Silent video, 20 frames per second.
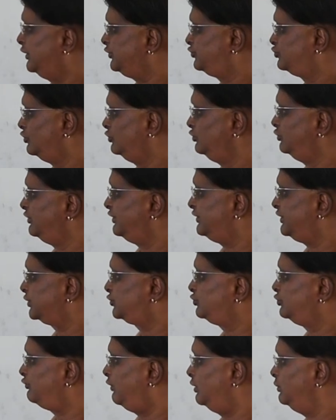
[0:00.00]
I show you the
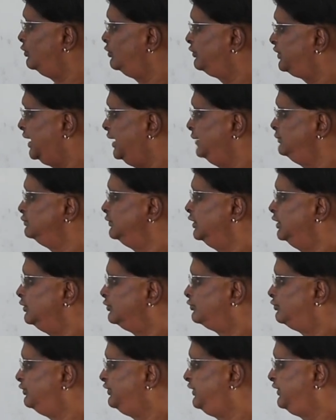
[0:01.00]
circuit one more time.
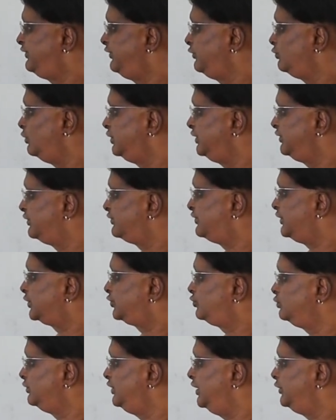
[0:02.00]
So this is what is the
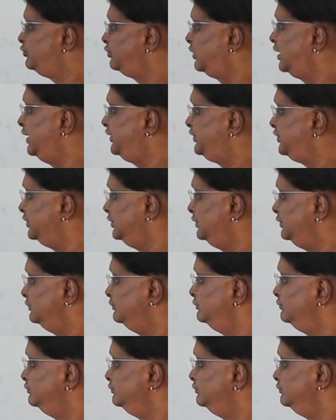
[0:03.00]
circuit that you get.